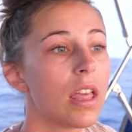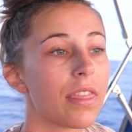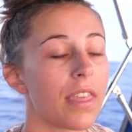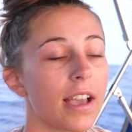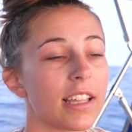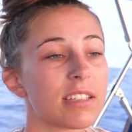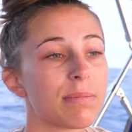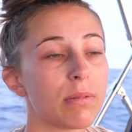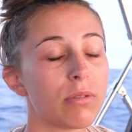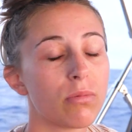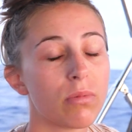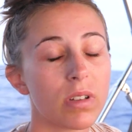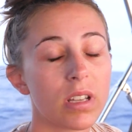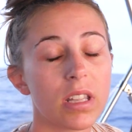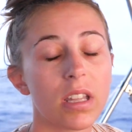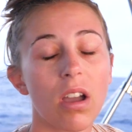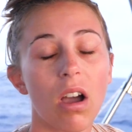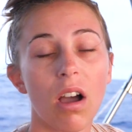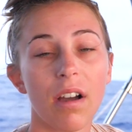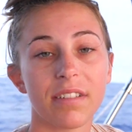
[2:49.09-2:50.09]
that's been
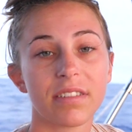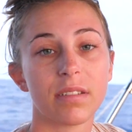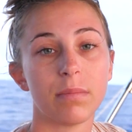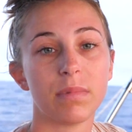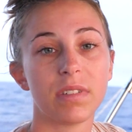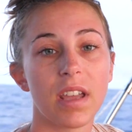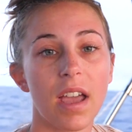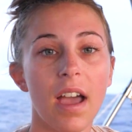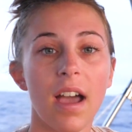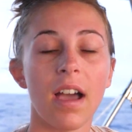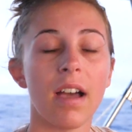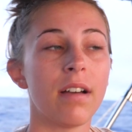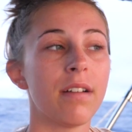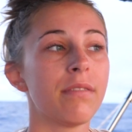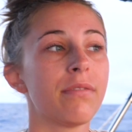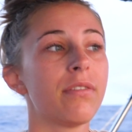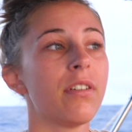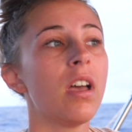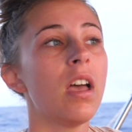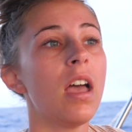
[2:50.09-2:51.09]
really awesome to have.
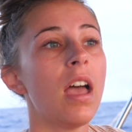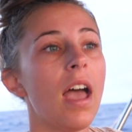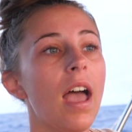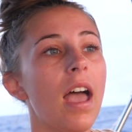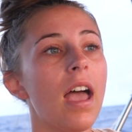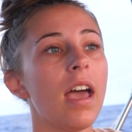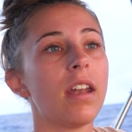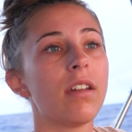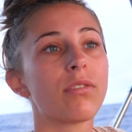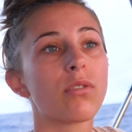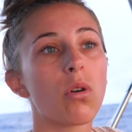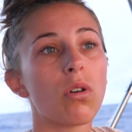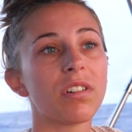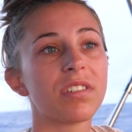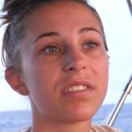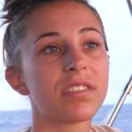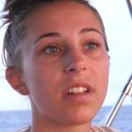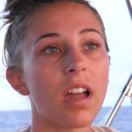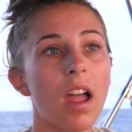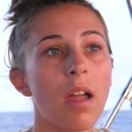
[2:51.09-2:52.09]
And of
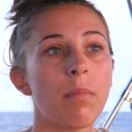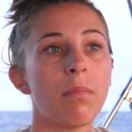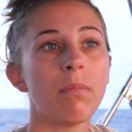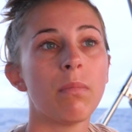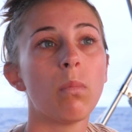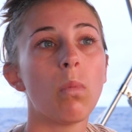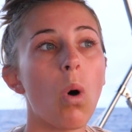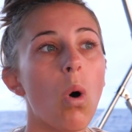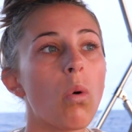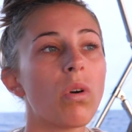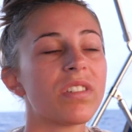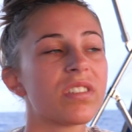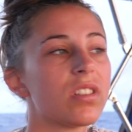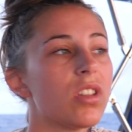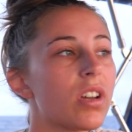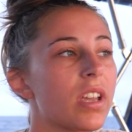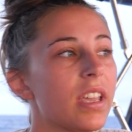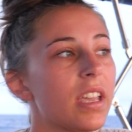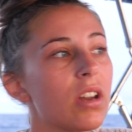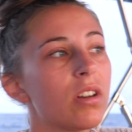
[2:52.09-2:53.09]
course, I'm always
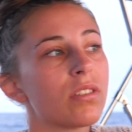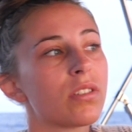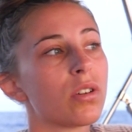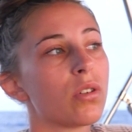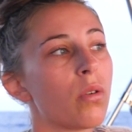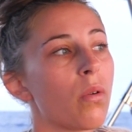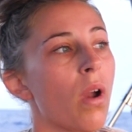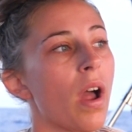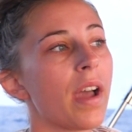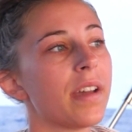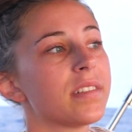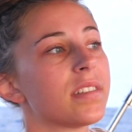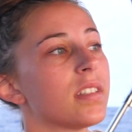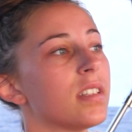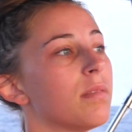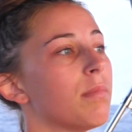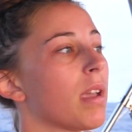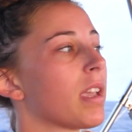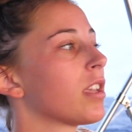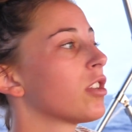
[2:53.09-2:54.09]
looking out at the
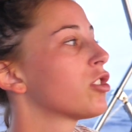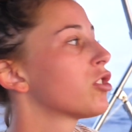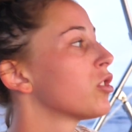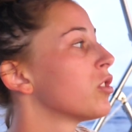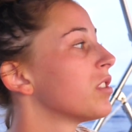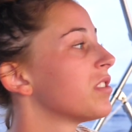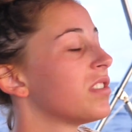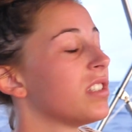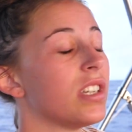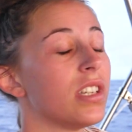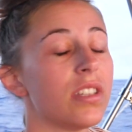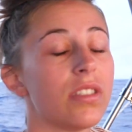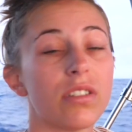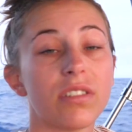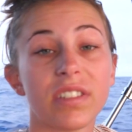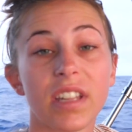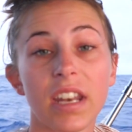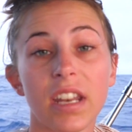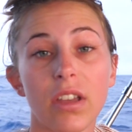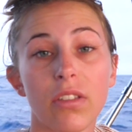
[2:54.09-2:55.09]
horizon, making sure to see if
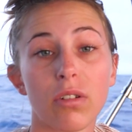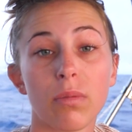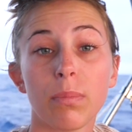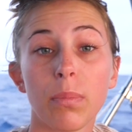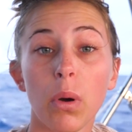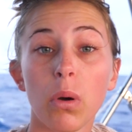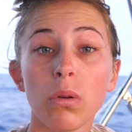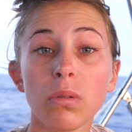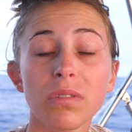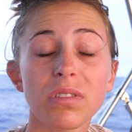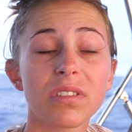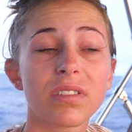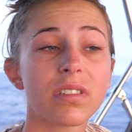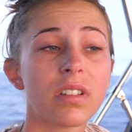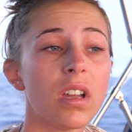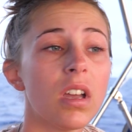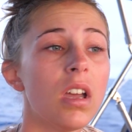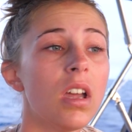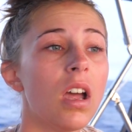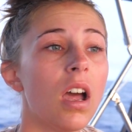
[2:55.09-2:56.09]
there's any other boats.
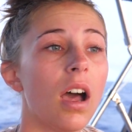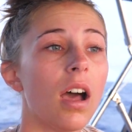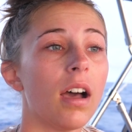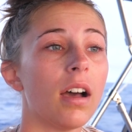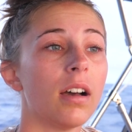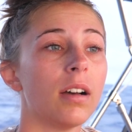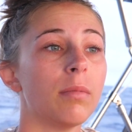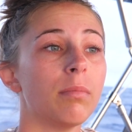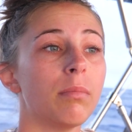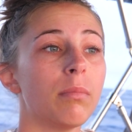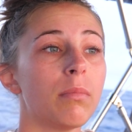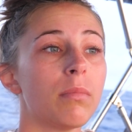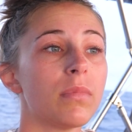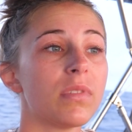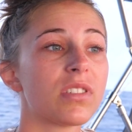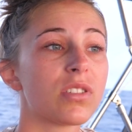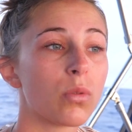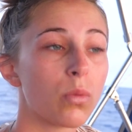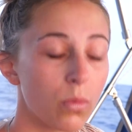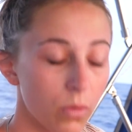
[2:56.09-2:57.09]
So